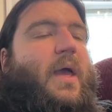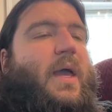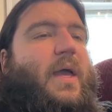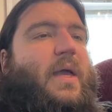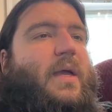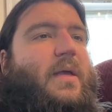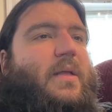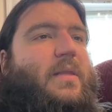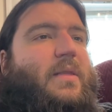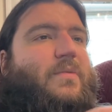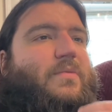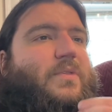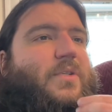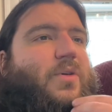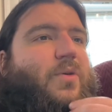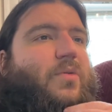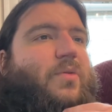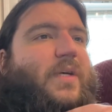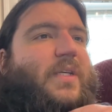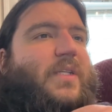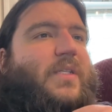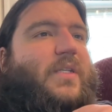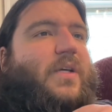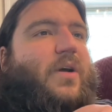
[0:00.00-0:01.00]
And there was
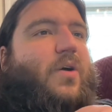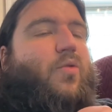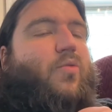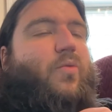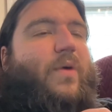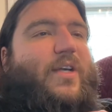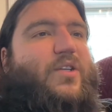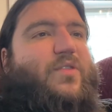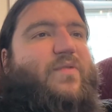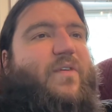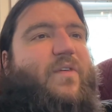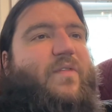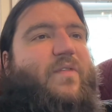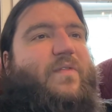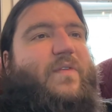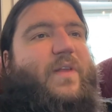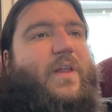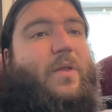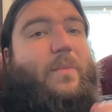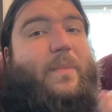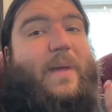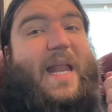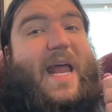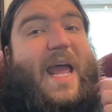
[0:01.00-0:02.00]
always a wish
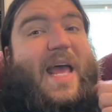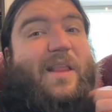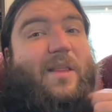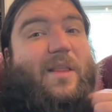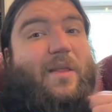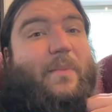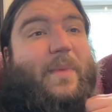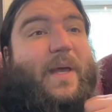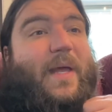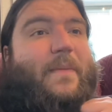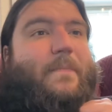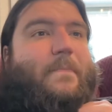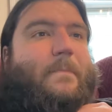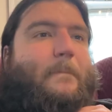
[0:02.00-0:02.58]
fulfillment element